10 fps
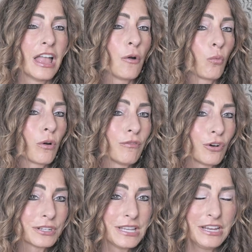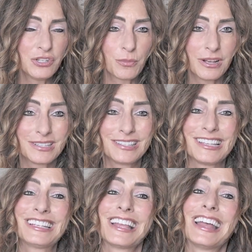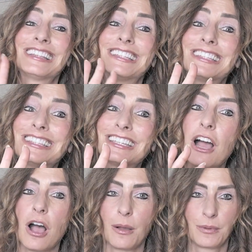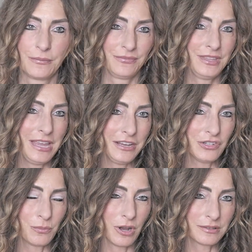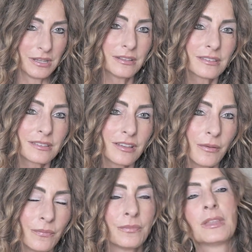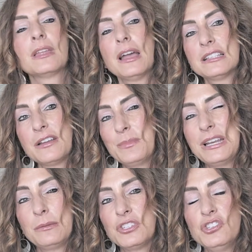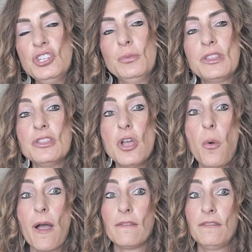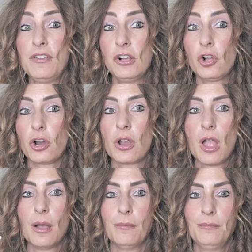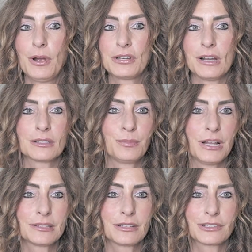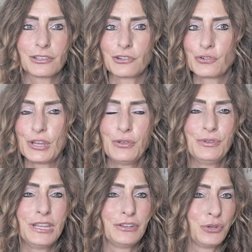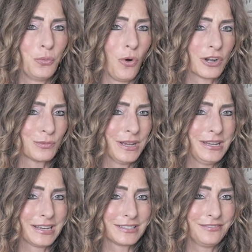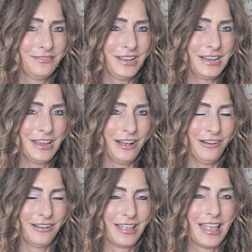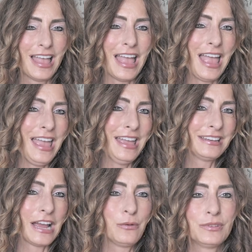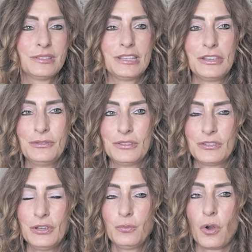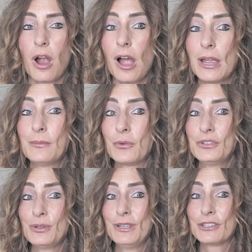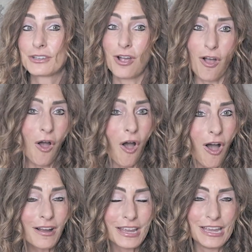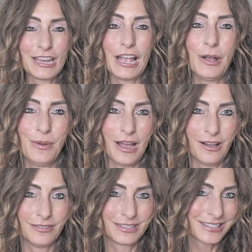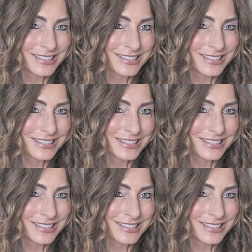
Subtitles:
reverse the aging process, like stop the aging process, as I've been able to do with no filler, Botox, plastic surgery, you need to watch my next video. And I will see you soon, where I am going to be talking about